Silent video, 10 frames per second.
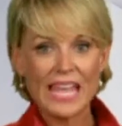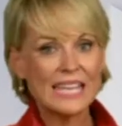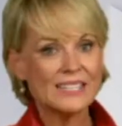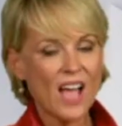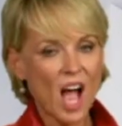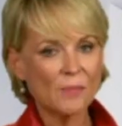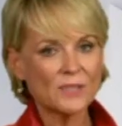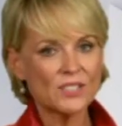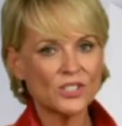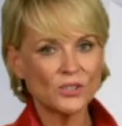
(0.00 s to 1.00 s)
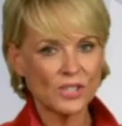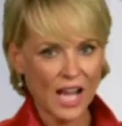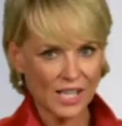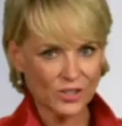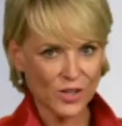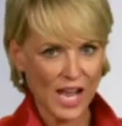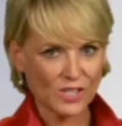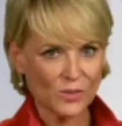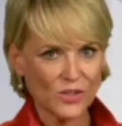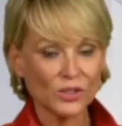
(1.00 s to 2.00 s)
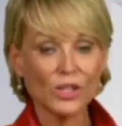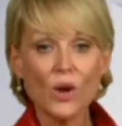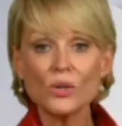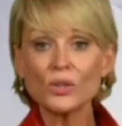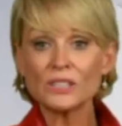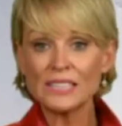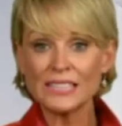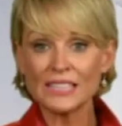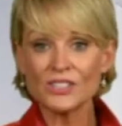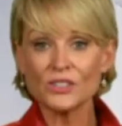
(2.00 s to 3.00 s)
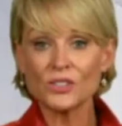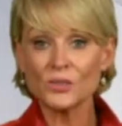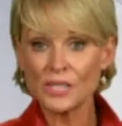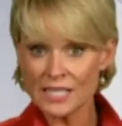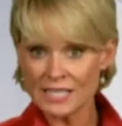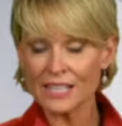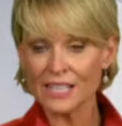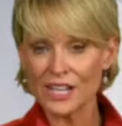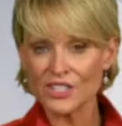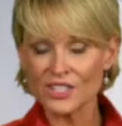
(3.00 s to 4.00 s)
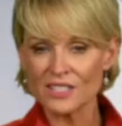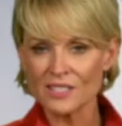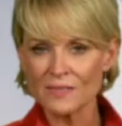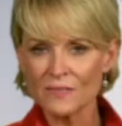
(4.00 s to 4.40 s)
He's opted to contract with a local clinic to do his collections.